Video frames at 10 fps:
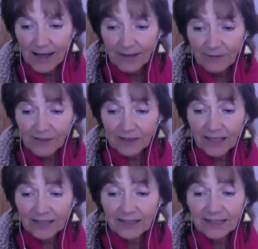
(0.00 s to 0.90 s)
I feel
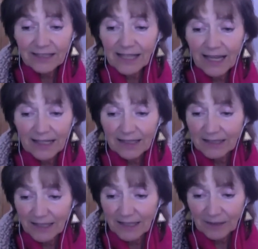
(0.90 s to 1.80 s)
like a snake
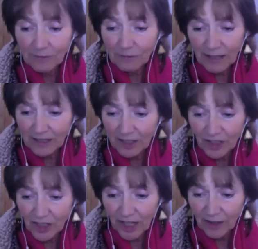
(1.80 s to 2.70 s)
getting ready to
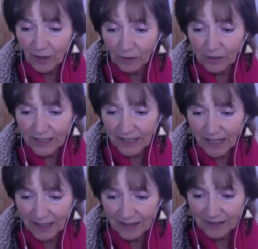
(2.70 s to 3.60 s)
shed an old
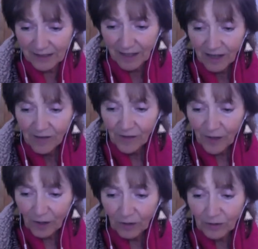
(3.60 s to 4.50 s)
skin. The
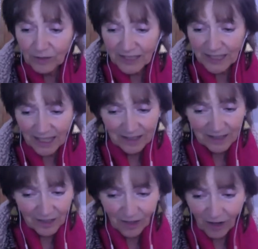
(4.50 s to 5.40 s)
old
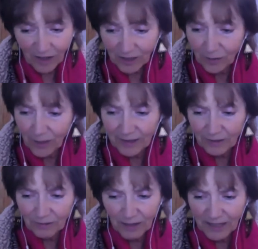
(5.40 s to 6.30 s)
skin's not quite
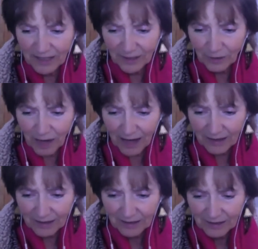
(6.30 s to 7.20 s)
ready to
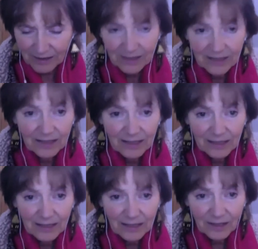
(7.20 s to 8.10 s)
crack.
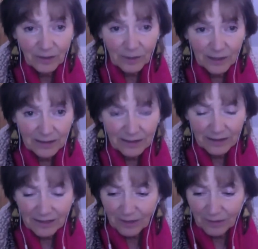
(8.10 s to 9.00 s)
The new one's
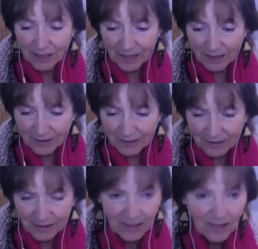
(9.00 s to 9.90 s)
too thin.
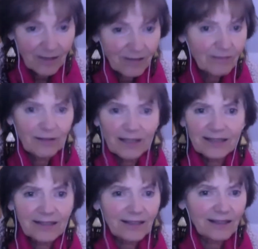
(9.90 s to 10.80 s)

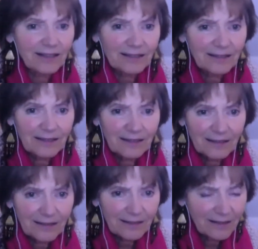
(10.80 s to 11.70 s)
Restless,
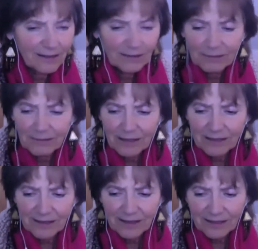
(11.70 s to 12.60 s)

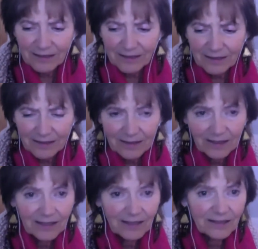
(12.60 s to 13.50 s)
restless.
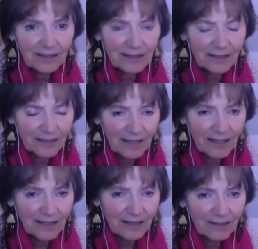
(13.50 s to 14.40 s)
The
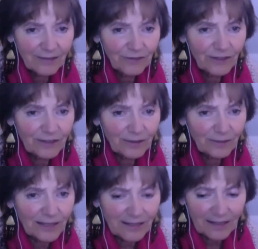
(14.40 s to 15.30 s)
snake feels
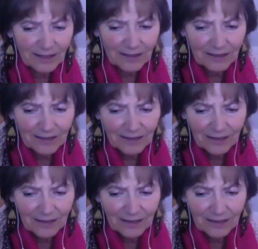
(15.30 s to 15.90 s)
restless.